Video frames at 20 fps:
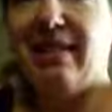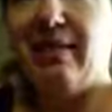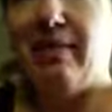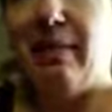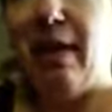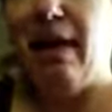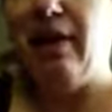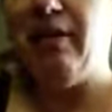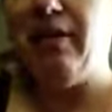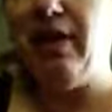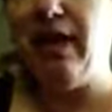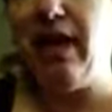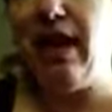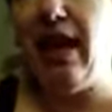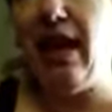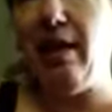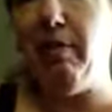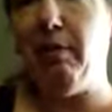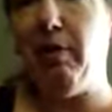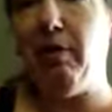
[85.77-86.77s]
Smile for the
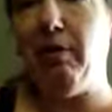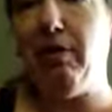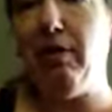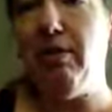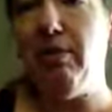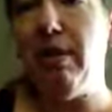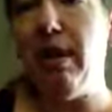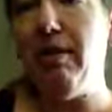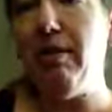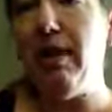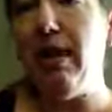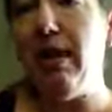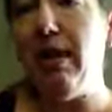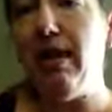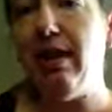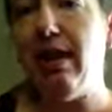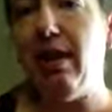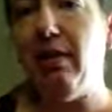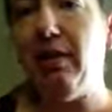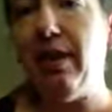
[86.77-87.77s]
camera, would you, baby?
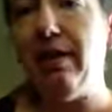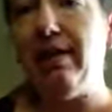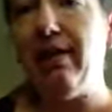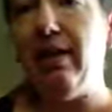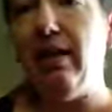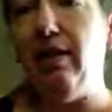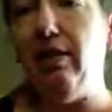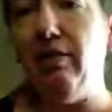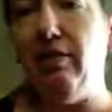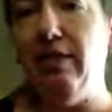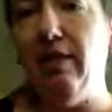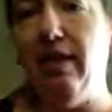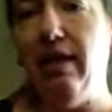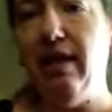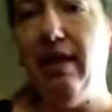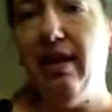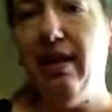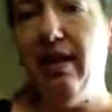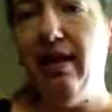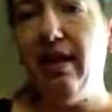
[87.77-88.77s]
They want to see you,
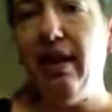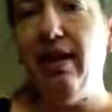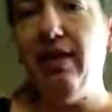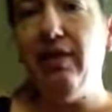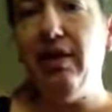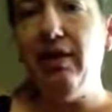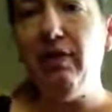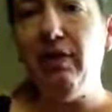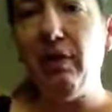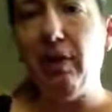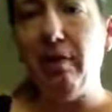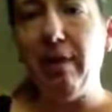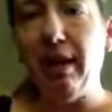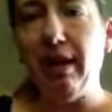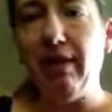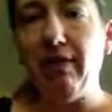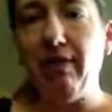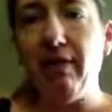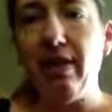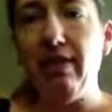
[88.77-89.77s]
even if you are
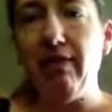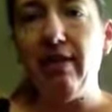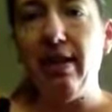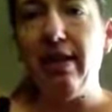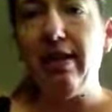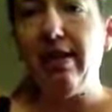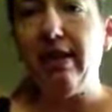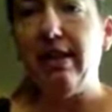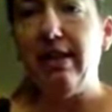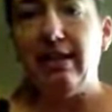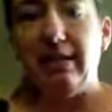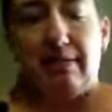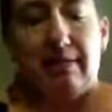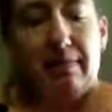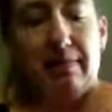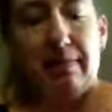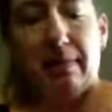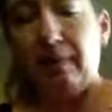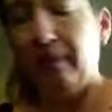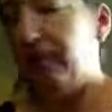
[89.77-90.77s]
making funny faces
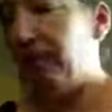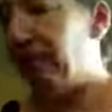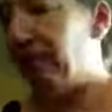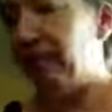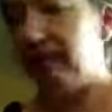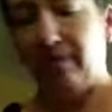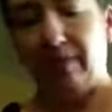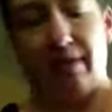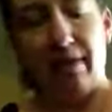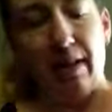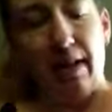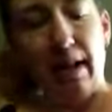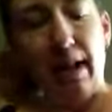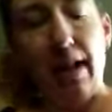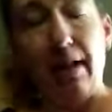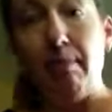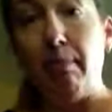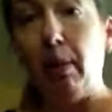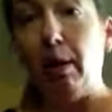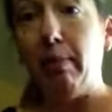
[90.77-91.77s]

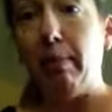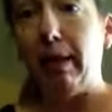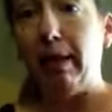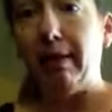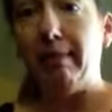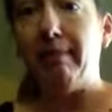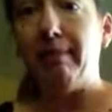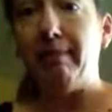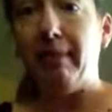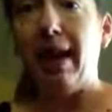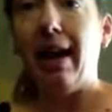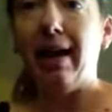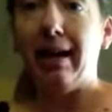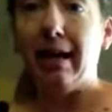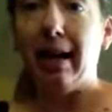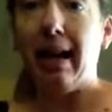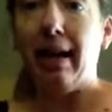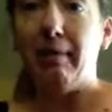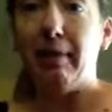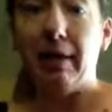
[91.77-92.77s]
and burping
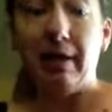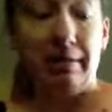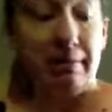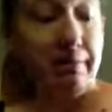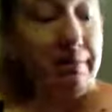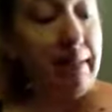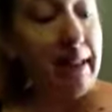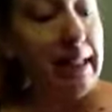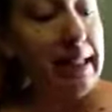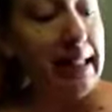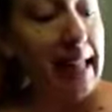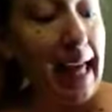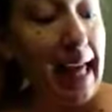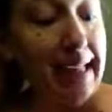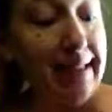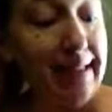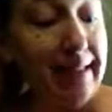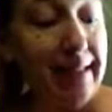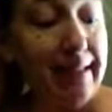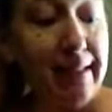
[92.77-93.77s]
on camera.
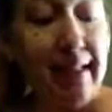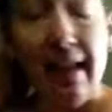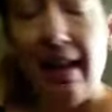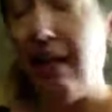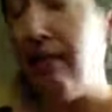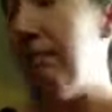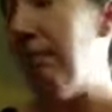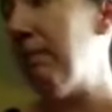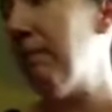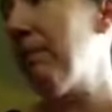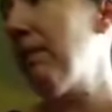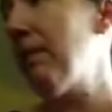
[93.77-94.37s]
Classy, Sam.